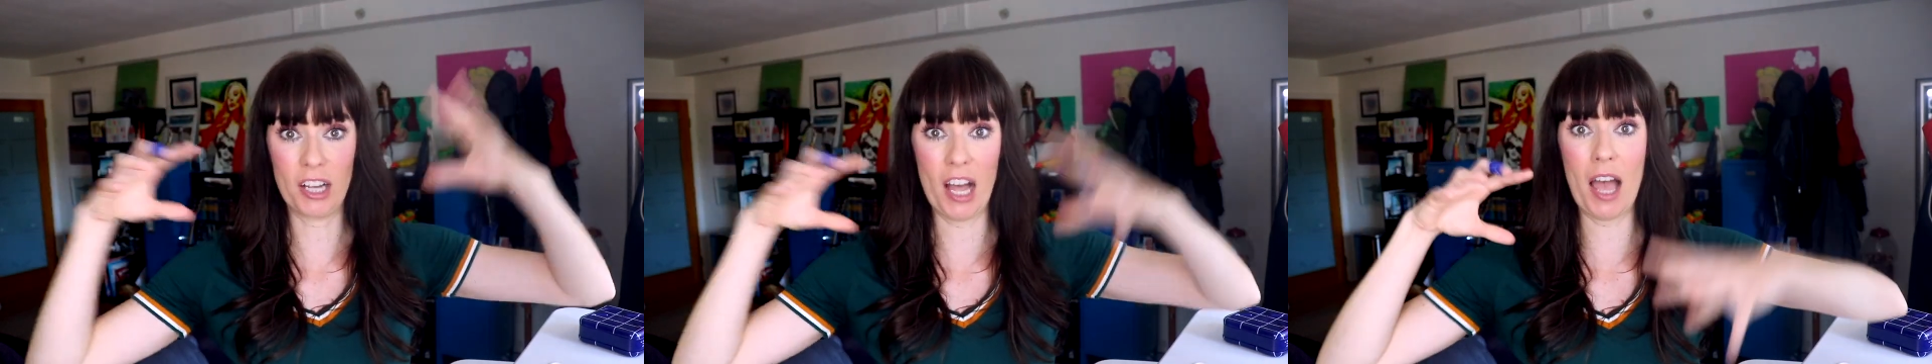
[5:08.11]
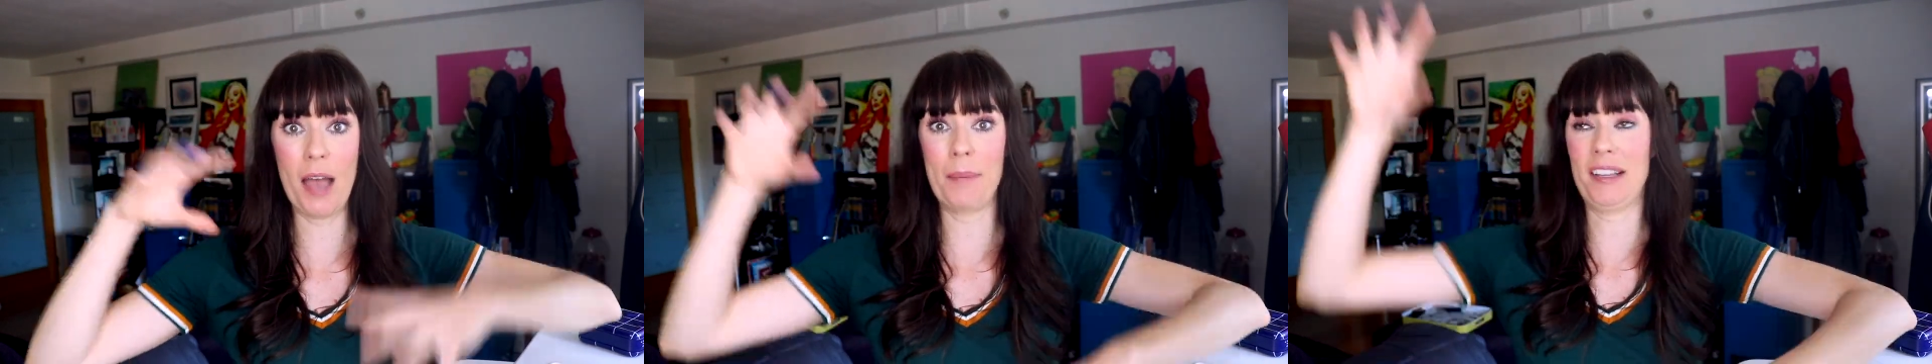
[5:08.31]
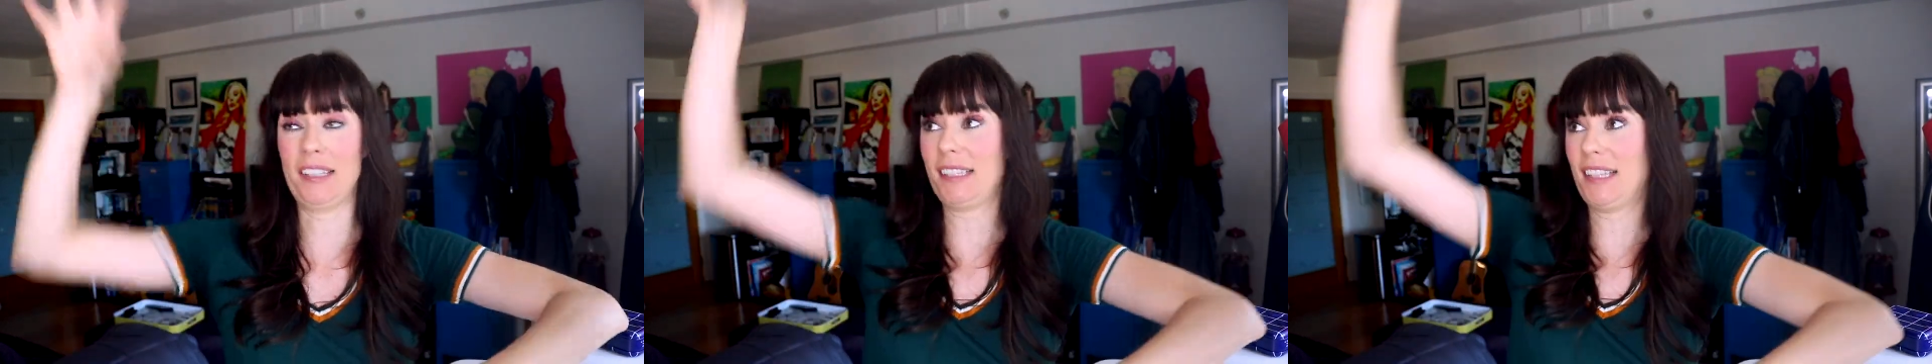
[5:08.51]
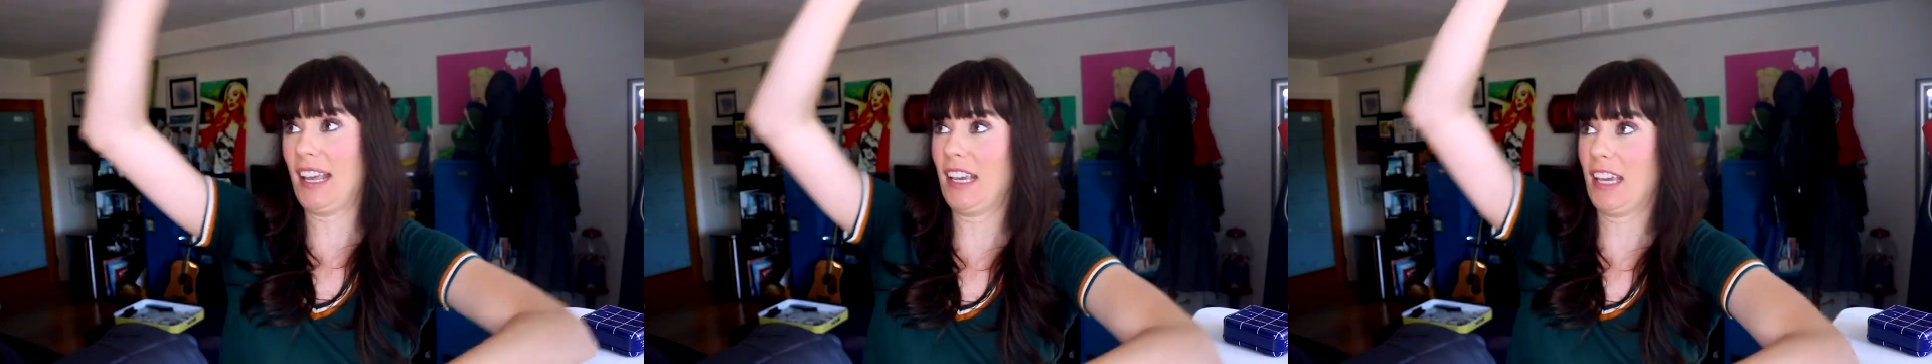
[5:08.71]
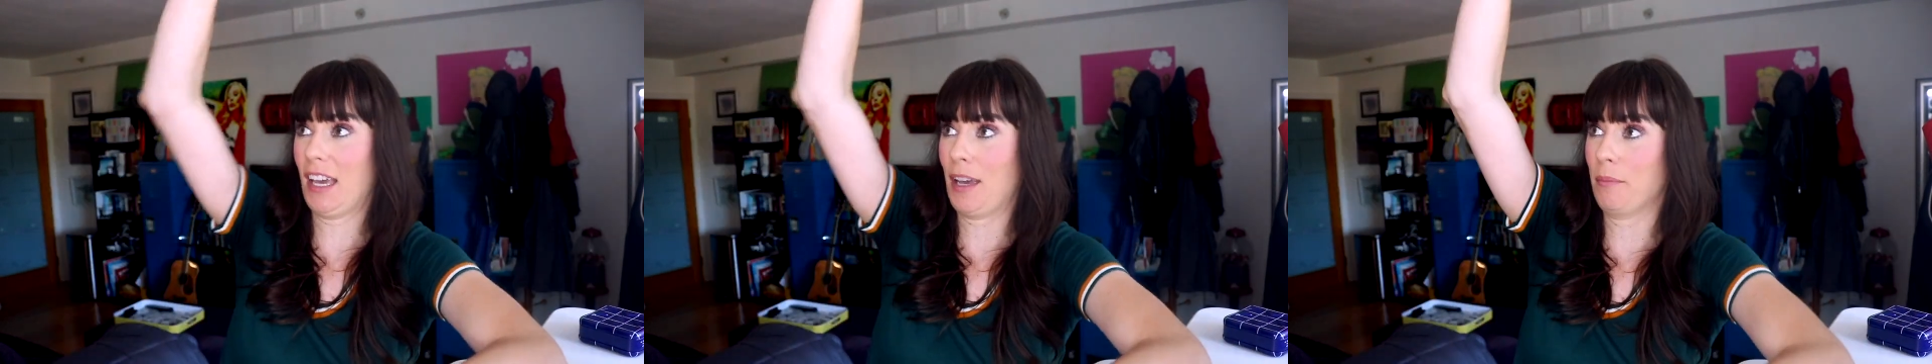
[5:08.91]
Comets,
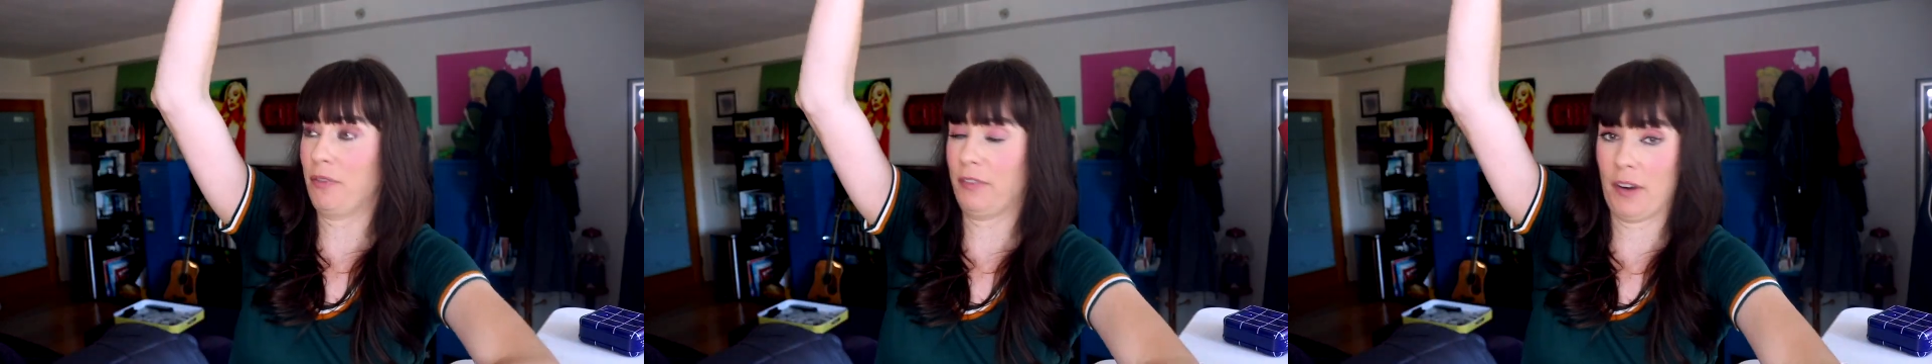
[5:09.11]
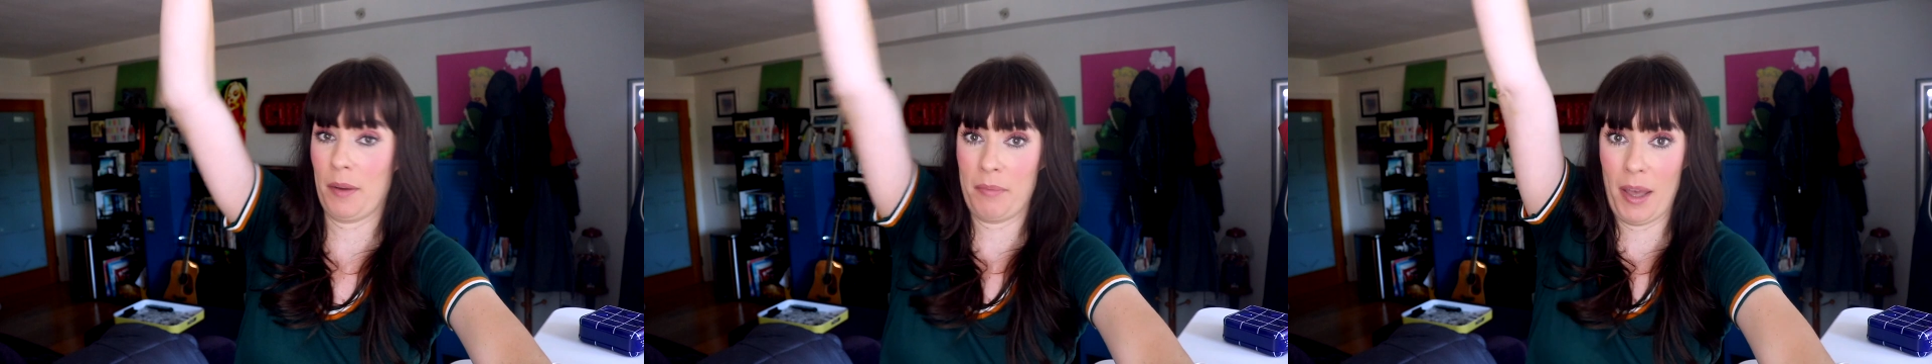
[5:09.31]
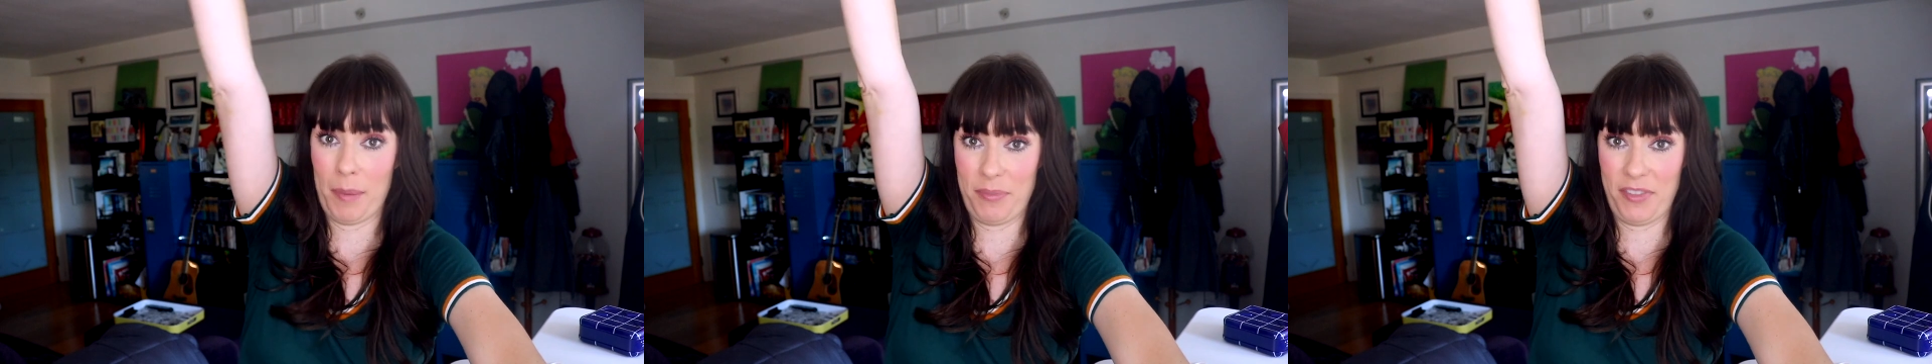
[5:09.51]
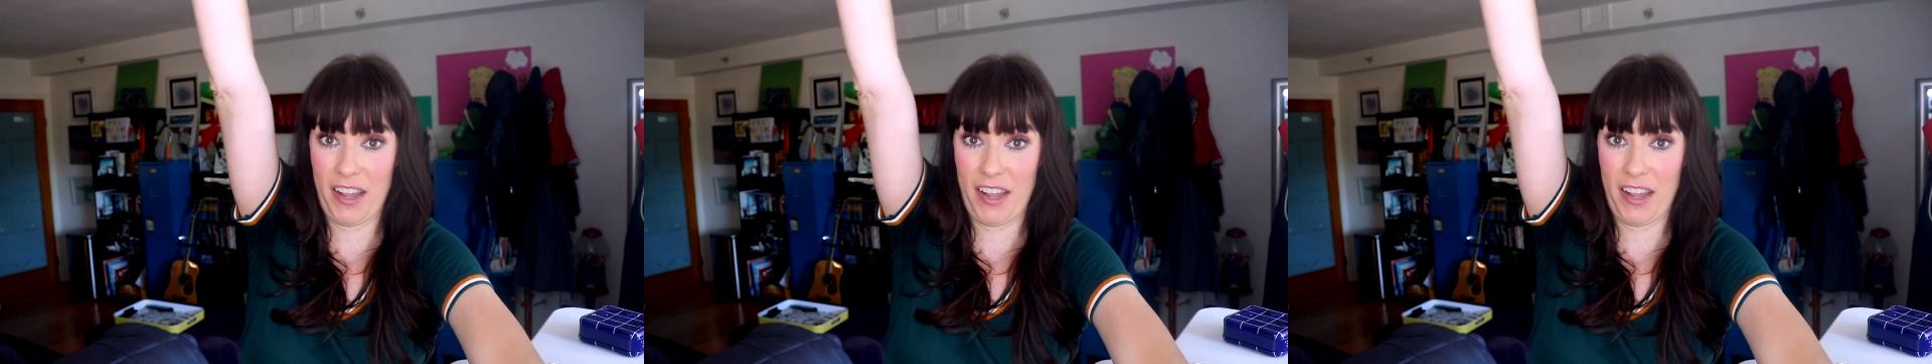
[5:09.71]
they come from up